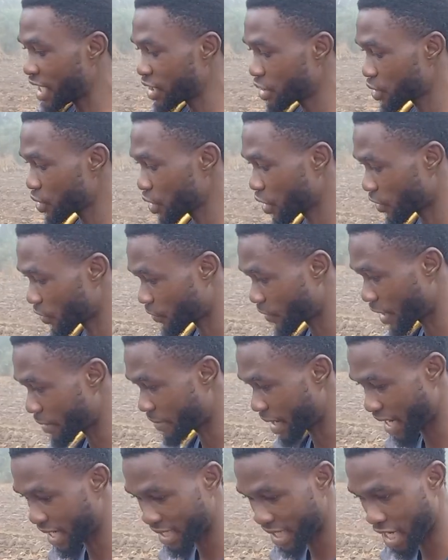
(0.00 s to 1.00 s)
into your
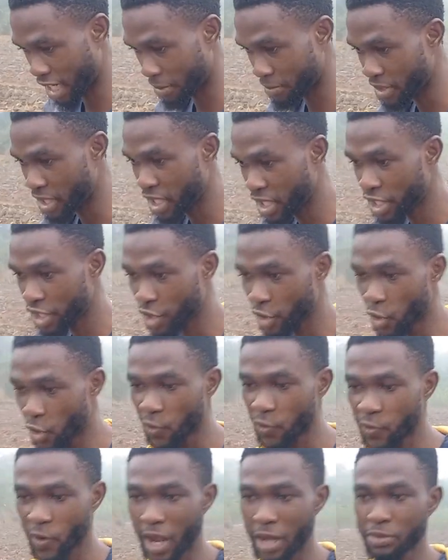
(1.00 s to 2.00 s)
farm, and the
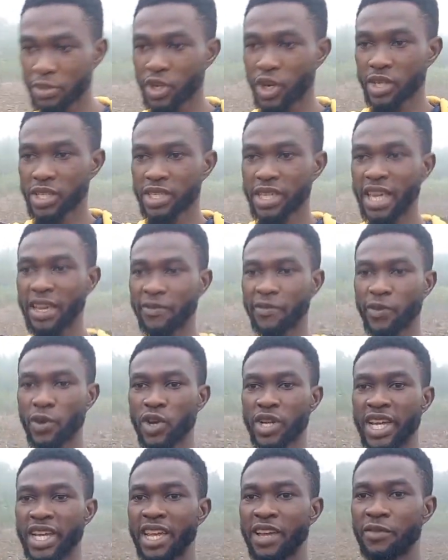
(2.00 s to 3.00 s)
whole farm just get
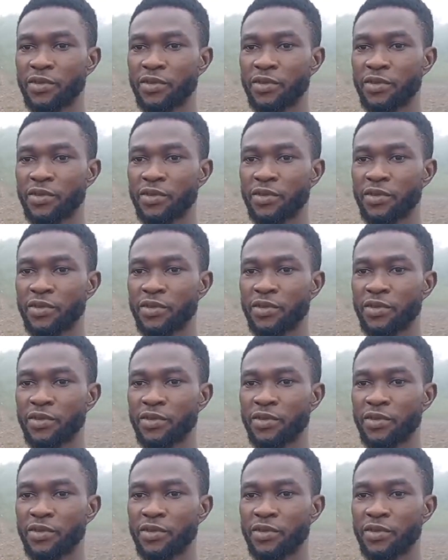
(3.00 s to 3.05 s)
flooded,